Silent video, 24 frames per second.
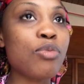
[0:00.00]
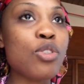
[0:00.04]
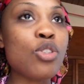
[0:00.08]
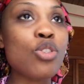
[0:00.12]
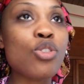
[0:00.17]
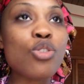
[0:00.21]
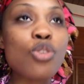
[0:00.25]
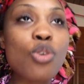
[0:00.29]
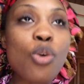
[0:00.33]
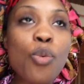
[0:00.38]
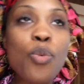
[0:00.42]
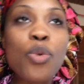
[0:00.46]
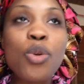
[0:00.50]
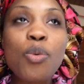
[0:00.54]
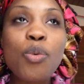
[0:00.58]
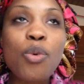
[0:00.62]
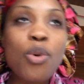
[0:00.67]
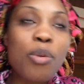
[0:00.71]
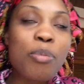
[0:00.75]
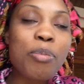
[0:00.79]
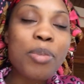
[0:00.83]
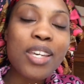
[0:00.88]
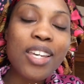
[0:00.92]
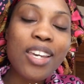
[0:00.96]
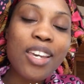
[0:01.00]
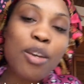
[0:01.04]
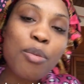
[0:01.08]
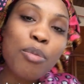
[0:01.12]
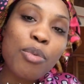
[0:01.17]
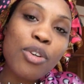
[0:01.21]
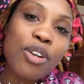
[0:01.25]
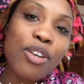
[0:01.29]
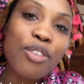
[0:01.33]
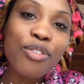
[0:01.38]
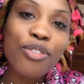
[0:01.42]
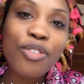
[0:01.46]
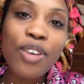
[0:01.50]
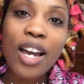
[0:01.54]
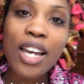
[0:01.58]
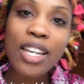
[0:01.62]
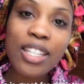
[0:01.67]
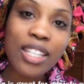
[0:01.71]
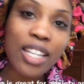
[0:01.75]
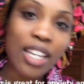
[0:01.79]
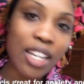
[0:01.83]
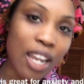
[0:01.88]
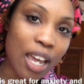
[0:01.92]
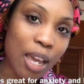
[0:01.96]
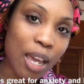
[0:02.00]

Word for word: So we won't be able to find that